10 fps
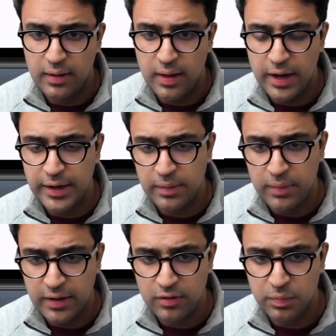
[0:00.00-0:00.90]
item
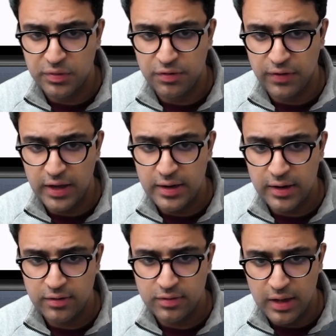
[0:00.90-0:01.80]
at the specific
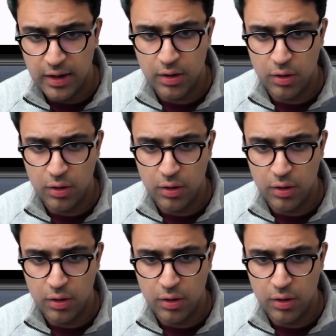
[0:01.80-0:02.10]
index. And